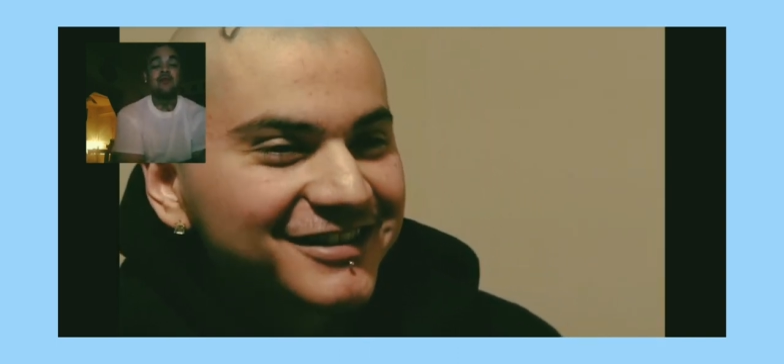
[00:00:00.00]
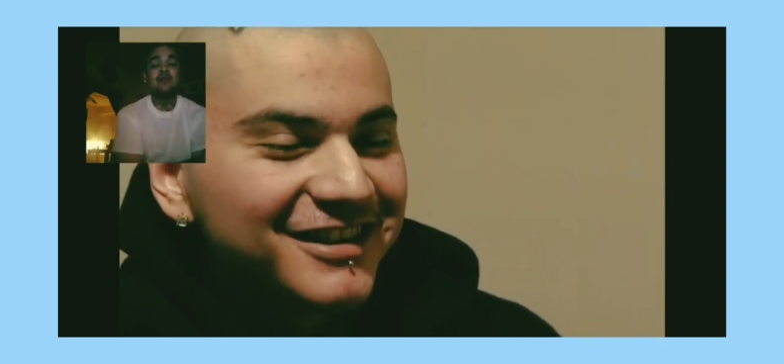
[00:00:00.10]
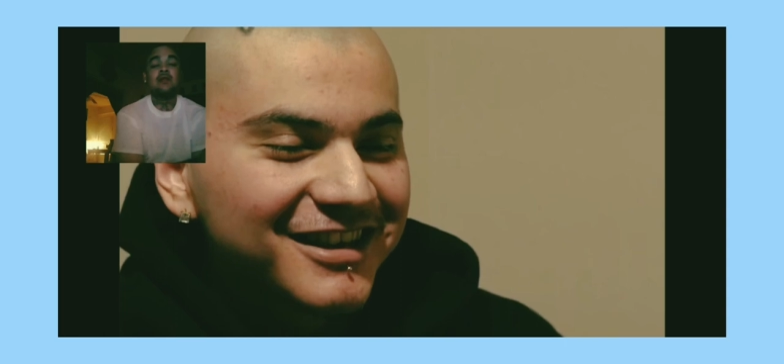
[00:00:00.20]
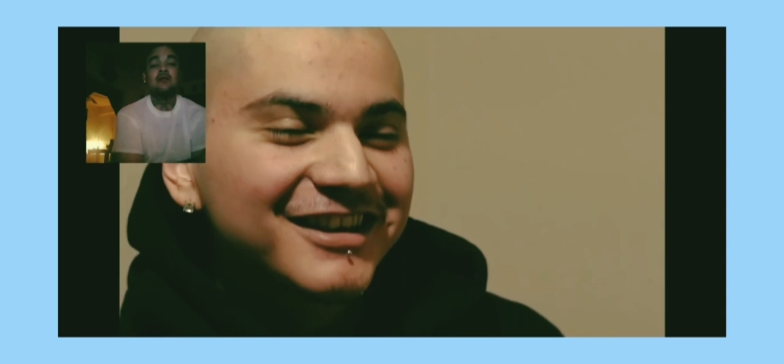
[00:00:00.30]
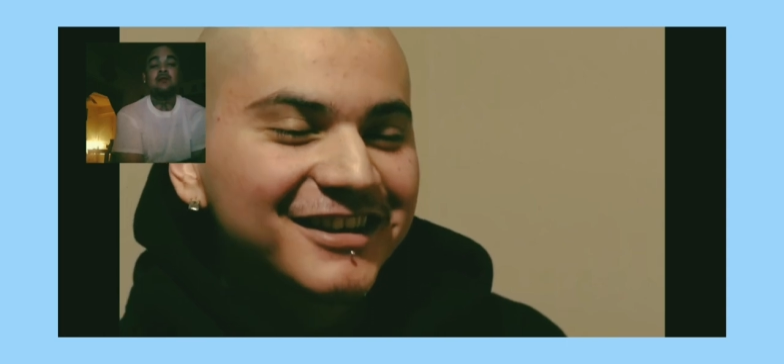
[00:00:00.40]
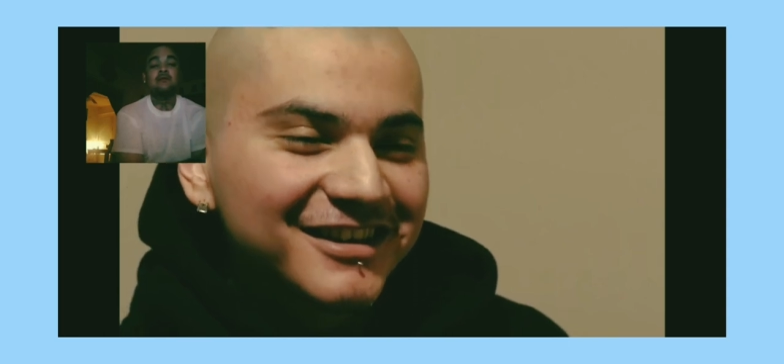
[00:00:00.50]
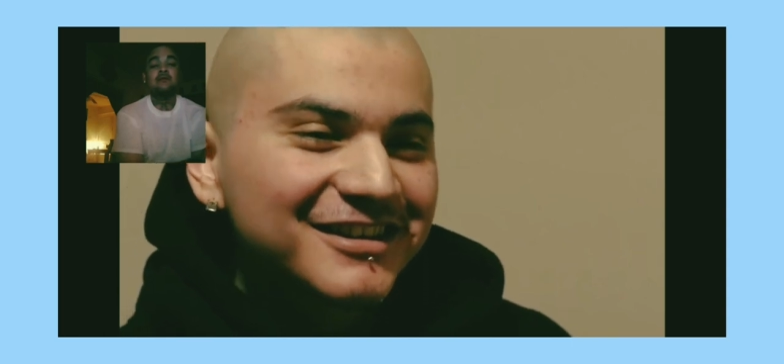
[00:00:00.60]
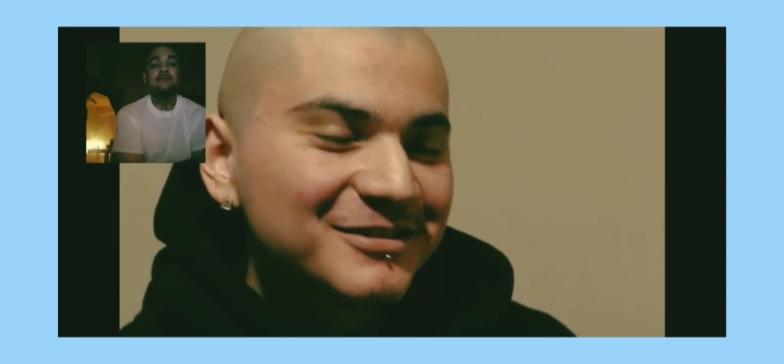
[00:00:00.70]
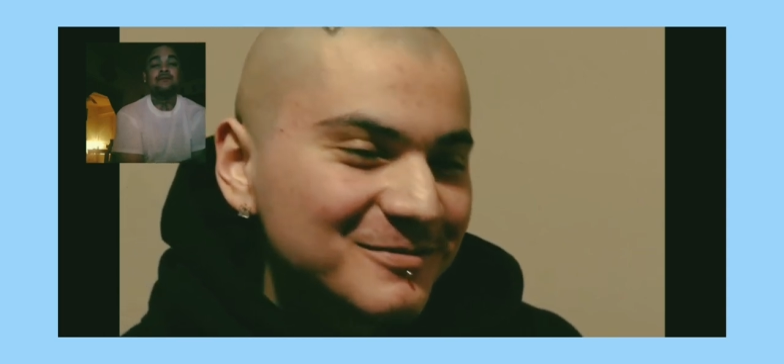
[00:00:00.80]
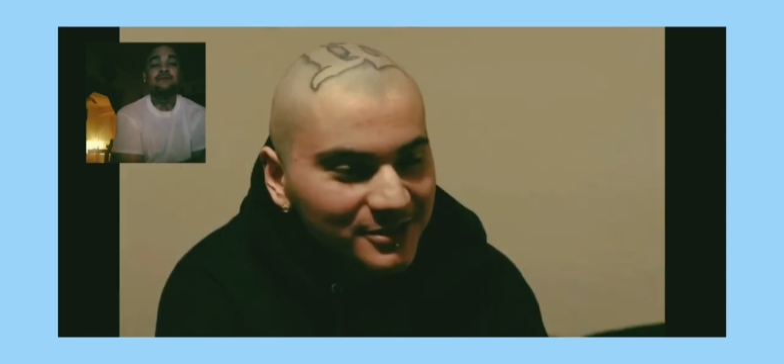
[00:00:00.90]

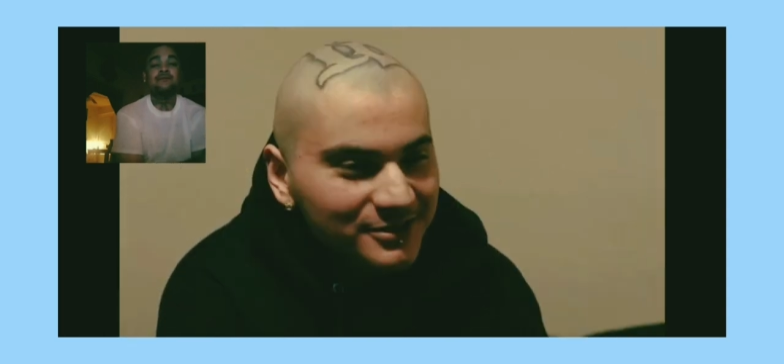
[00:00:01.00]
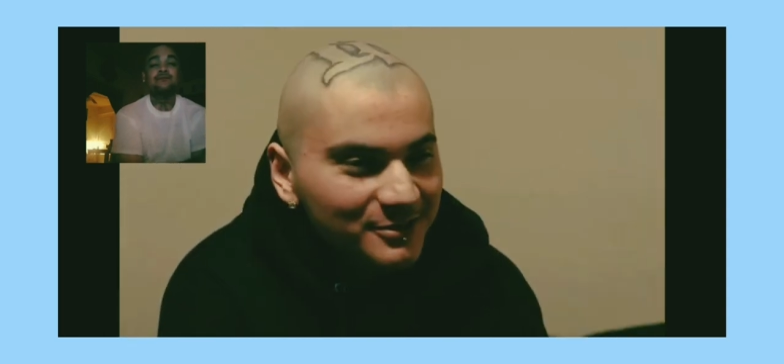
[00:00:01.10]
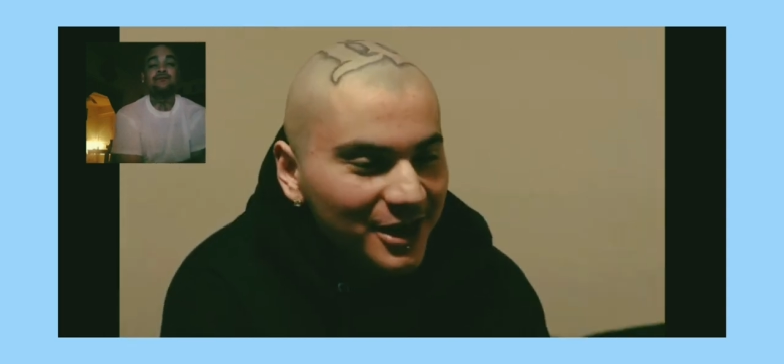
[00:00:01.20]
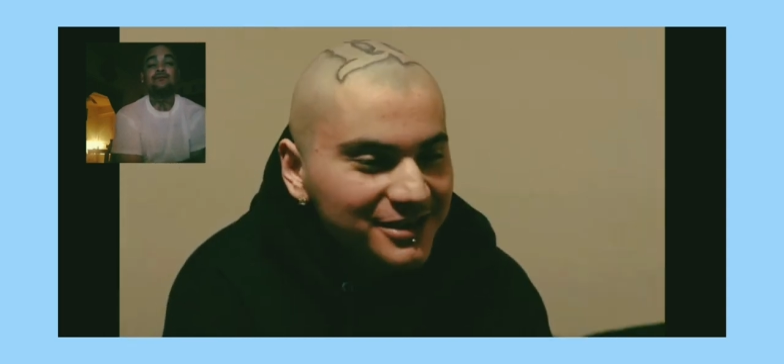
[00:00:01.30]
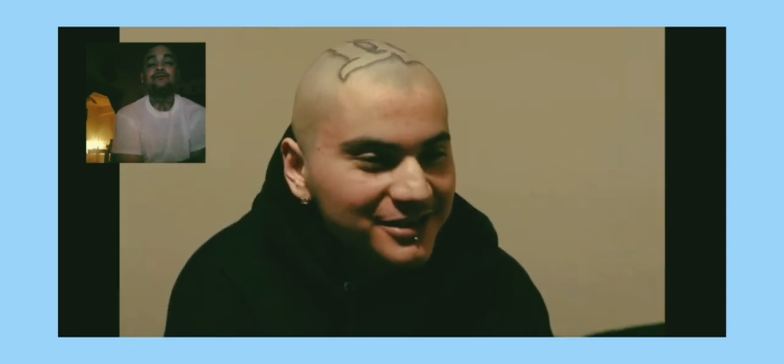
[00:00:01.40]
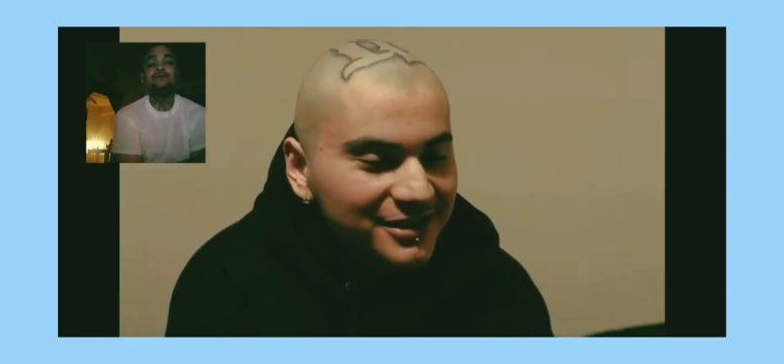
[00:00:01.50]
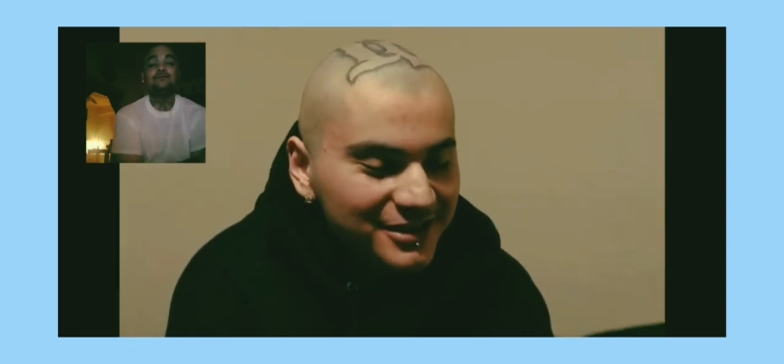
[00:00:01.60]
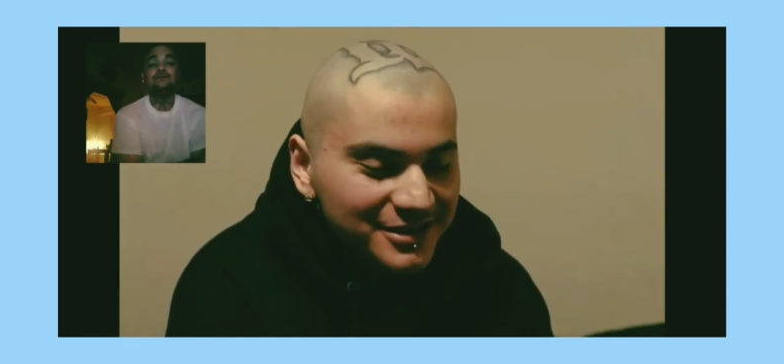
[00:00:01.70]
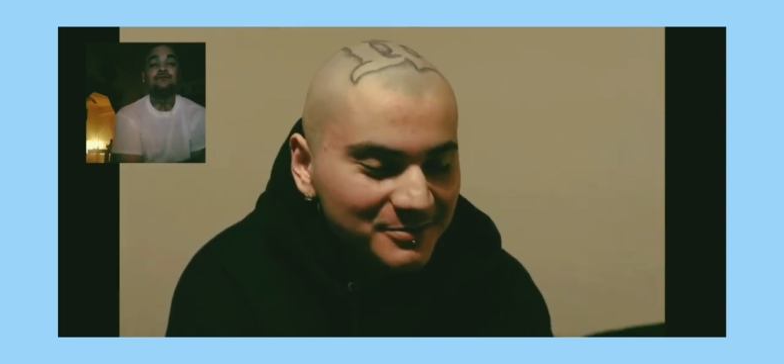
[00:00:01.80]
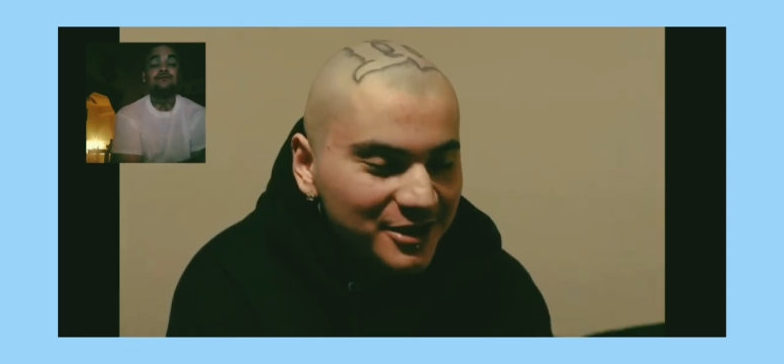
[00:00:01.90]
Yeah, it's crazy
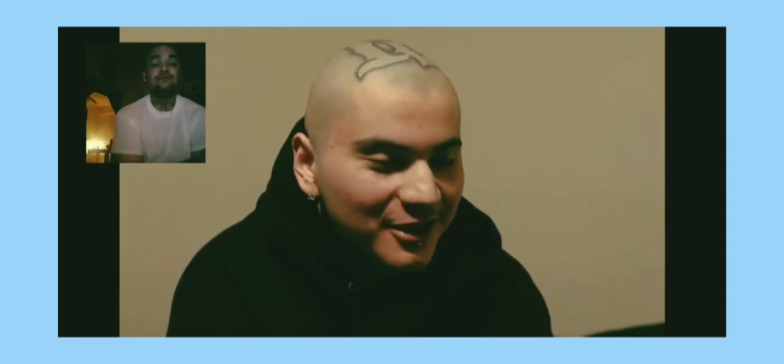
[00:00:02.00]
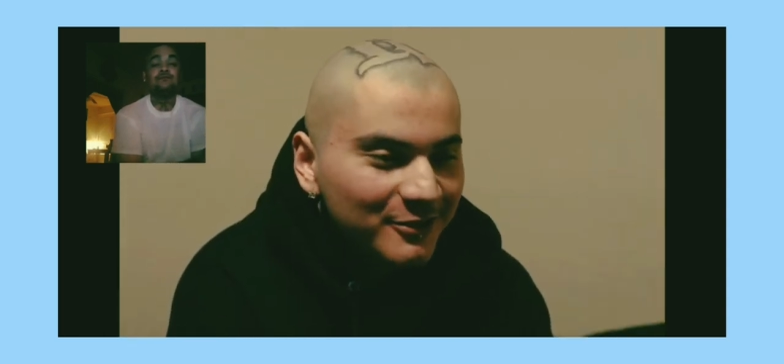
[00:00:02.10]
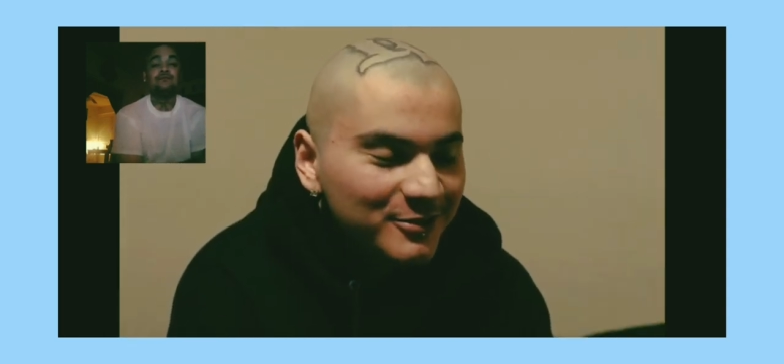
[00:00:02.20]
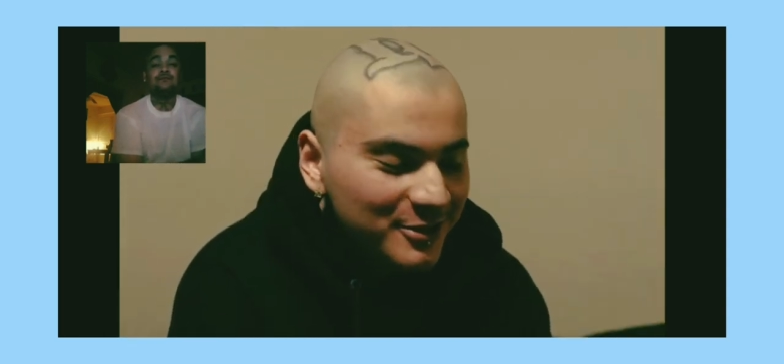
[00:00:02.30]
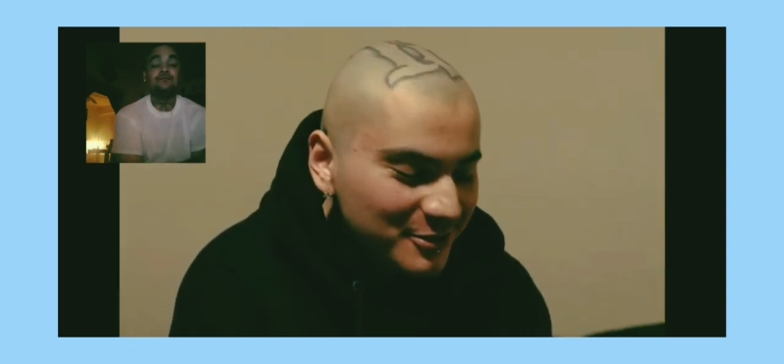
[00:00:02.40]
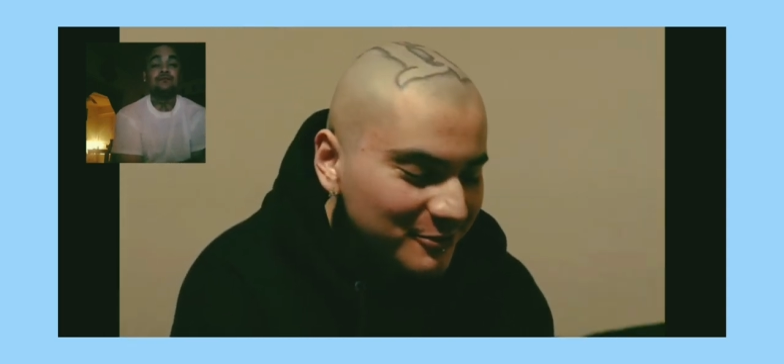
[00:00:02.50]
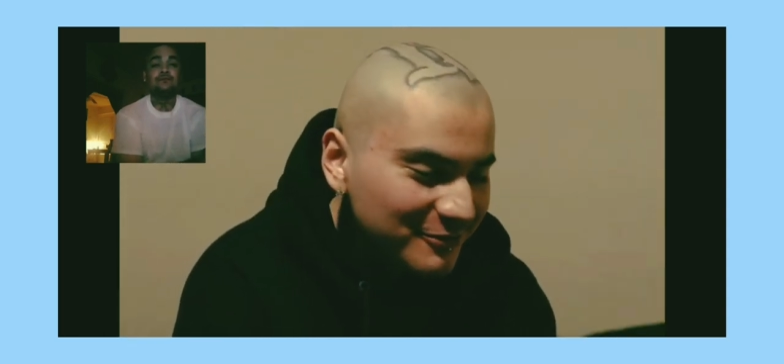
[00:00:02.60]
because they be covering